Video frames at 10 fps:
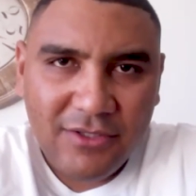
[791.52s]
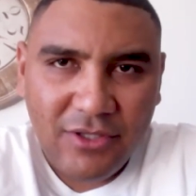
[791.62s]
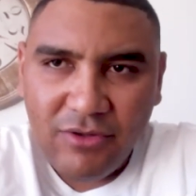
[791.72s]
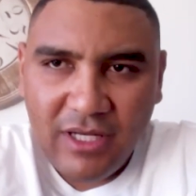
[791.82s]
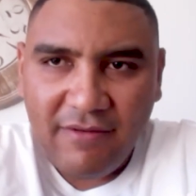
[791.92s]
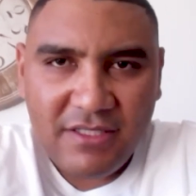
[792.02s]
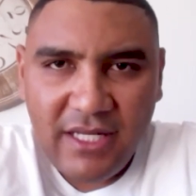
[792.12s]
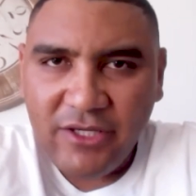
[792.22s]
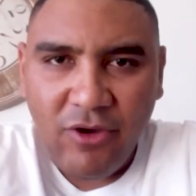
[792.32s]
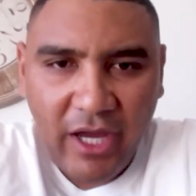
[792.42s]
you know
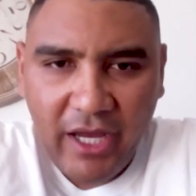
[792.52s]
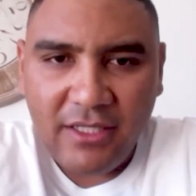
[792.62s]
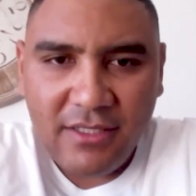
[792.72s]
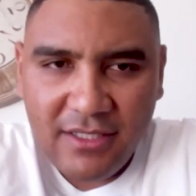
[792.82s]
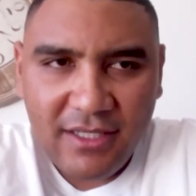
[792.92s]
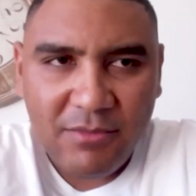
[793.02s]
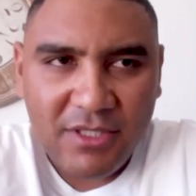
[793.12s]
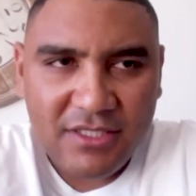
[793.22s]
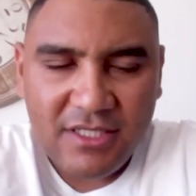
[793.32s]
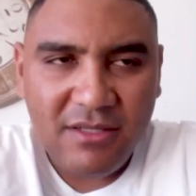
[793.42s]
gloves like your hand i
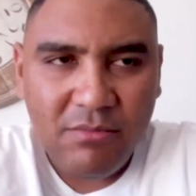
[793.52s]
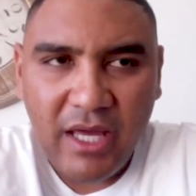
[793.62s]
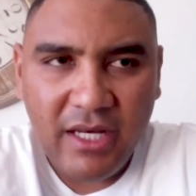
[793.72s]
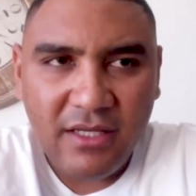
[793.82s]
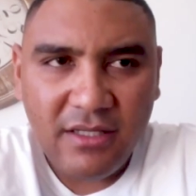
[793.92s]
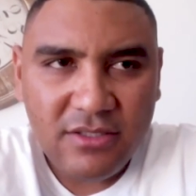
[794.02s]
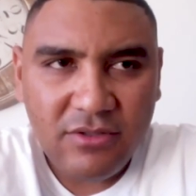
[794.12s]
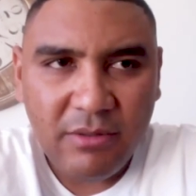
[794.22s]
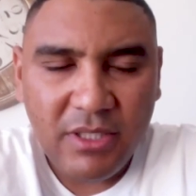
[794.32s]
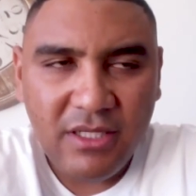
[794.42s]
mean it's just a barrier
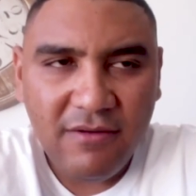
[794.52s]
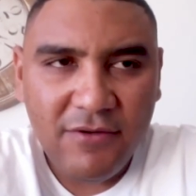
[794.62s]
so i mean